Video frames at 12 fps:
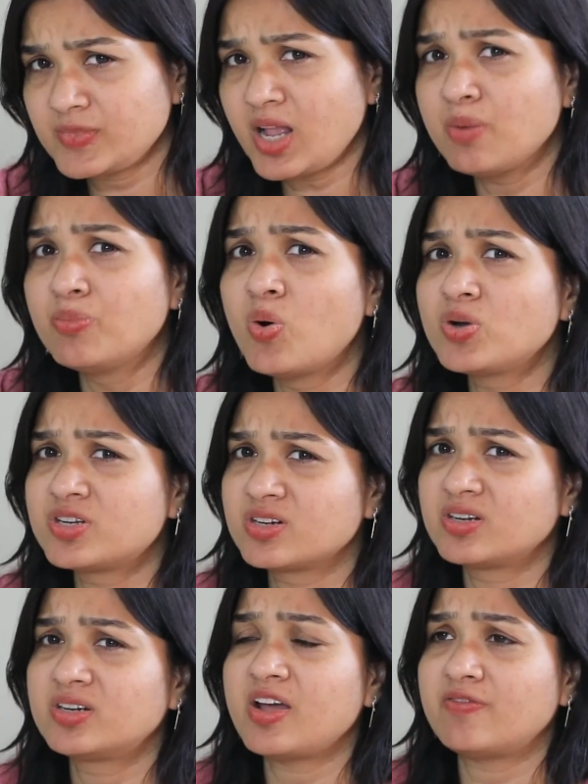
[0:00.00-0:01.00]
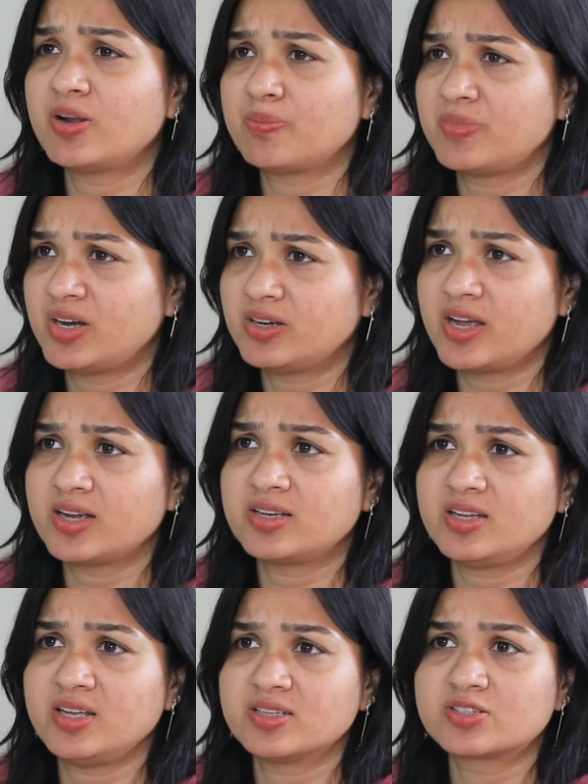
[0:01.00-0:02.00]
motor development
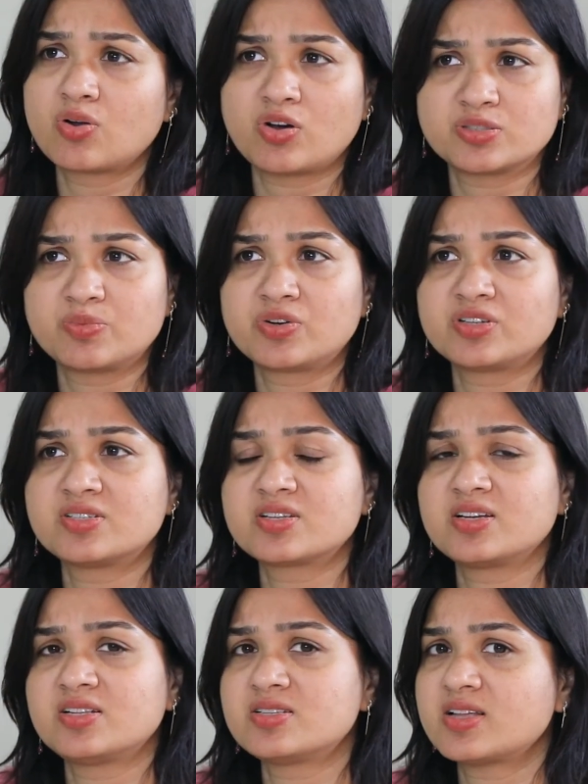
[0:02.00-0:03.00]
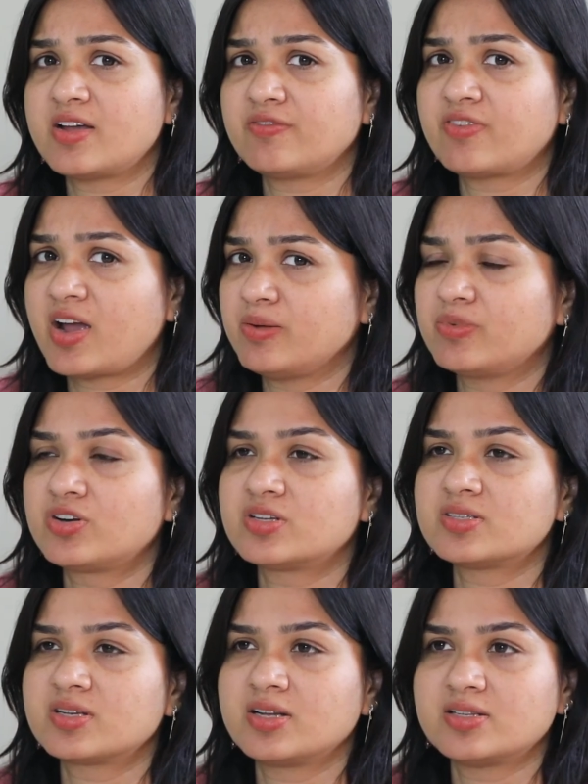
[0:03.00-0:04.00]
techniques, gross motor skills and fine motor
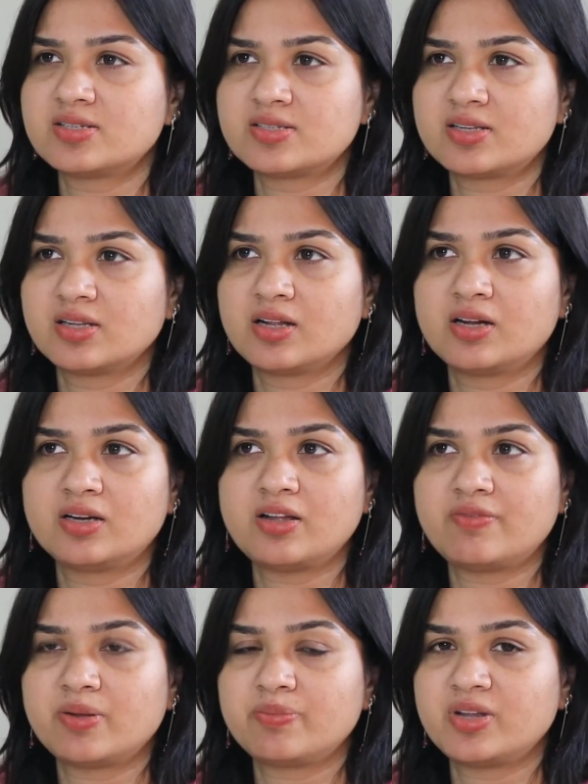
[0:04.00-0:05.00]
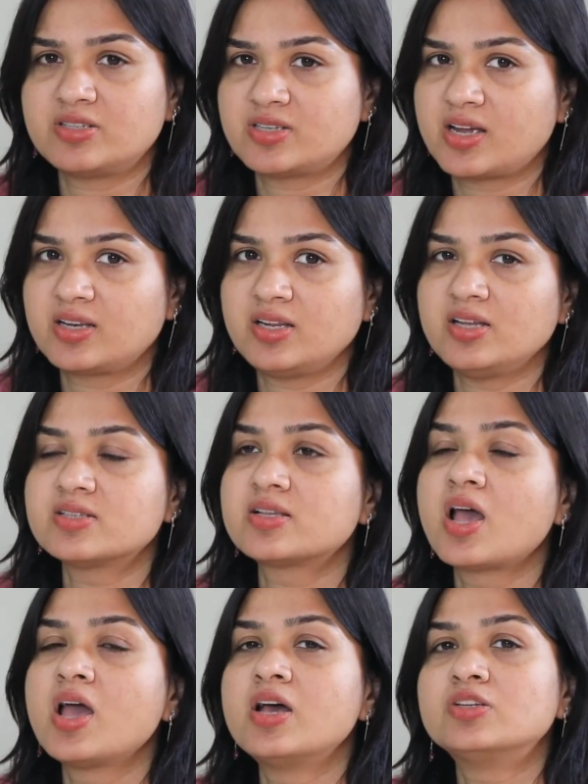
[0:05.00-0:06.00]
skills development techniques.
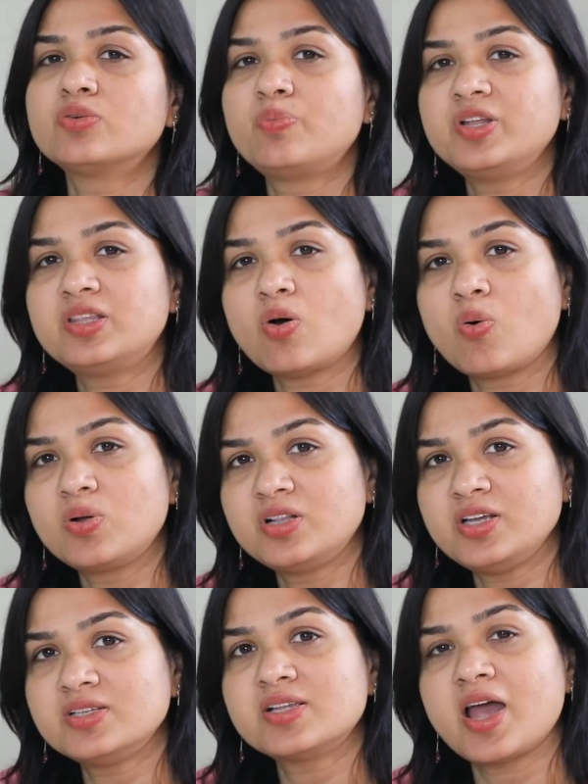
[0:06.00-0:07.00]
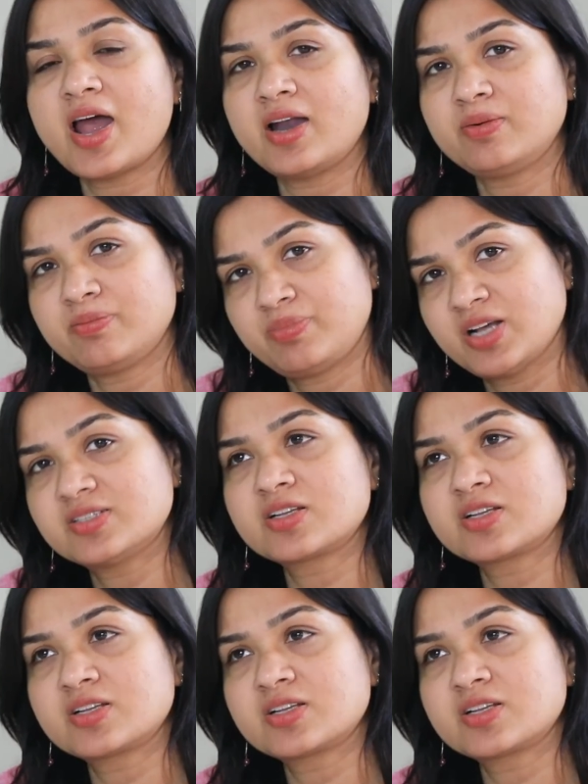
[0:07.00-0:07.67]
So with all these, and plus